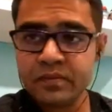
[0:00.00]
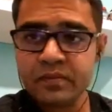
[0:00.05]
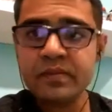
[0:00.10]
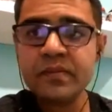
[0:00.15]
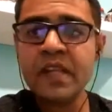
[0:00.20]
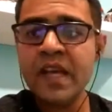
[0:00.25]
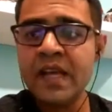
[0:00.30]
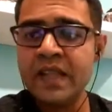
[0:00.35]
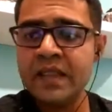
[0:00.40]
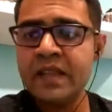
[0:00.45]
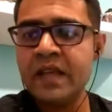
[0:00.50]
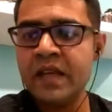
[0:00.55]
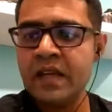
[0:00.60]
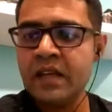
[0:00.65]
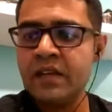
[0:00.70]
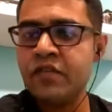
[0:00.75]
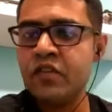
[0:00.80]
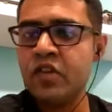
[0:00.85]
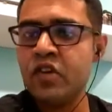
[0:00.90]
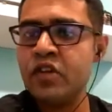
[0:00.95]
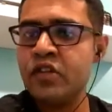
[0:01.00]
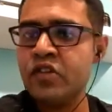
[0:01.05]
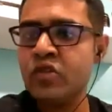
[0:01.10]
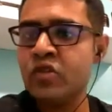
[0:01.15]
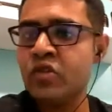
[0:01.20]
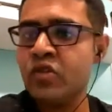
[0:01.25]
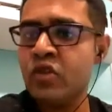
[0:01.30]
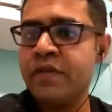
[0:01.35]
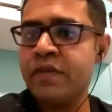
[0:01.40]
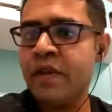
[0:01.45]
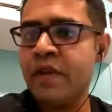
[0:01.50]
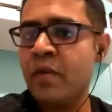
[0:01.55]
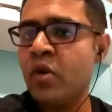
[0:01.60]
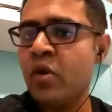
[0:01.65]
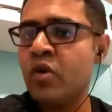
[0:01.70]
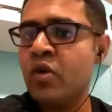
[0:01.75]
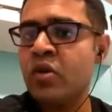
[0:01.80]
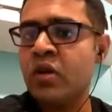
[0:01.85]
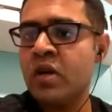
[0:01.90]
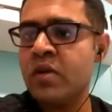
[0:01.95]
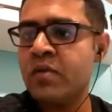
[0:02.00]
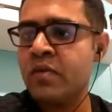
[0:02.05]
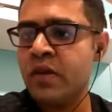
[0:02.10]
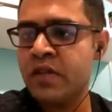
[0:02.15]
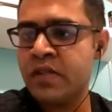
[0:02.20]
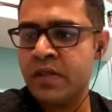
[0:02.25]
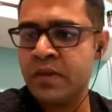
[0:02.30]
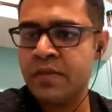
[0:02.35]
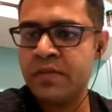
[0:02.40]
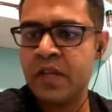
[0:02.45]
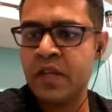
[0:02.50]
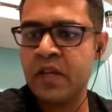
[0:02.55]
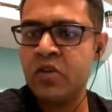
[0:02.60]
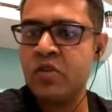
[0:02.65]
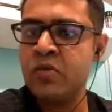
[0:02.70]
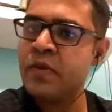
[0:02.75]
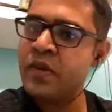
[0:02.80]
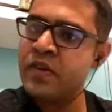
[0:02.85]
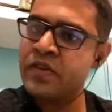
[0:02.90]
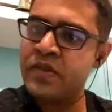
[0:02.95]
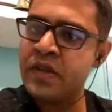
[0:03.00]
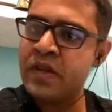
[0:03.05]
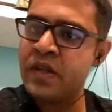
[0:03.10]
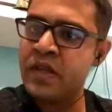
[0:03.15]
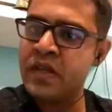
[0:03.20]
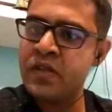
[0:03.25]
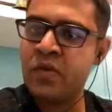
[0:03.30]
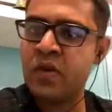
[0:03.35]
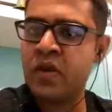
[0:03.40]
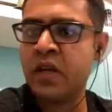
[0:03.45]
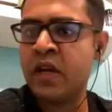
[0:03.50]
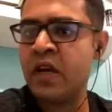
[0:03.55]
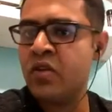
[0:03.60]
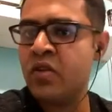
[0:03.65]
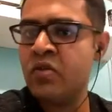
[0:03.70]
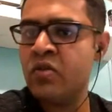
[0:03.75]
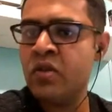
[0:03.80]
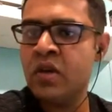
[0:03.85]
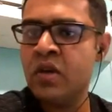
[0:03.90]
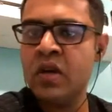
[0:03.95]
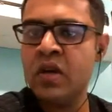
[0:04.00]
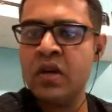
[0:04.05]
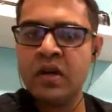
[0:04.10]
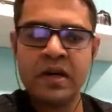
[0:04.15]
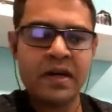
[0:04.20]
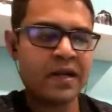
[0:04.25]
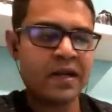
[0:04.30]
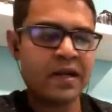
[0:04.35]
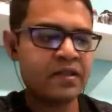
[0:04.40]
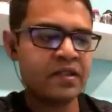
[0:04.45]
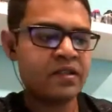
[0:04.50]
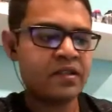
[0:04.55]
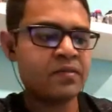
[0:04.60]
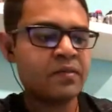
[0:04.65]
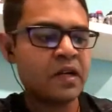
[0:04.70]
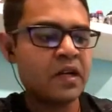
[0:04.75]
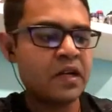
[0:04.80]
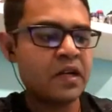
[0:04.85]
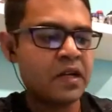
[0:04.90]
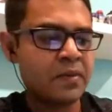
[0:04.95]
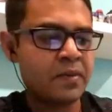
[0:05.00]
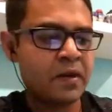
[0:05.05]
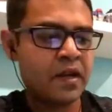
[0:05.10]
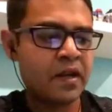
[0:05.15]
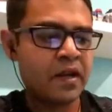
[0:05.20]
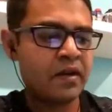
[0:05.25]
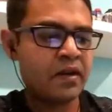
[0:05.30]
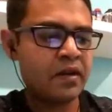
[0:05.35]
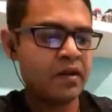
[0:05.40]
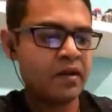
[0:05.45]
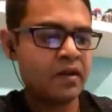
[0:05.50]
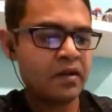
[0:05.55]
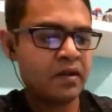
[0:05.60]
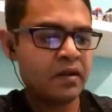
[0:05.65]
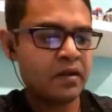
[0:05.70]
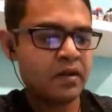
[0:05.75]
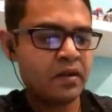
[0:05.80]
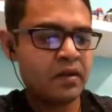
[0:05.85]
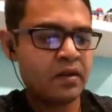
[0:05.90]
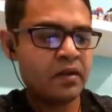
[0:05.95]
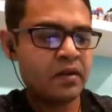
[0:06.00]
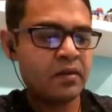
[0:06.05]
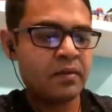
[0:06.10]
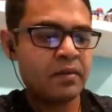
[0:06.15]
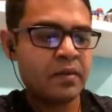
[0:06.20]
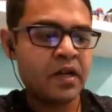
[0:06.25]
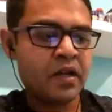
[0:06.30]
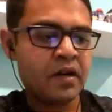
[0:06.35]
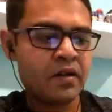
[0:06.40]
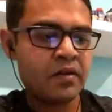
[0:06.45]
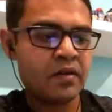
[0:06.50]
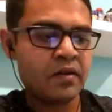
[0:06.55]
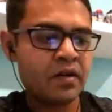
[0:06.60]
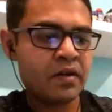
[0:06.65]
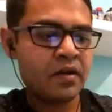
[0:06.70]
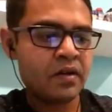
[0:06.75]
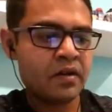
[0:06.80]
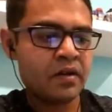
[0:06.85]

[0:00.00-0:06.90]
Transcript: And then of course, you know, if I want to convert something to percentage, what I'll do, I'll just multiply it by 100.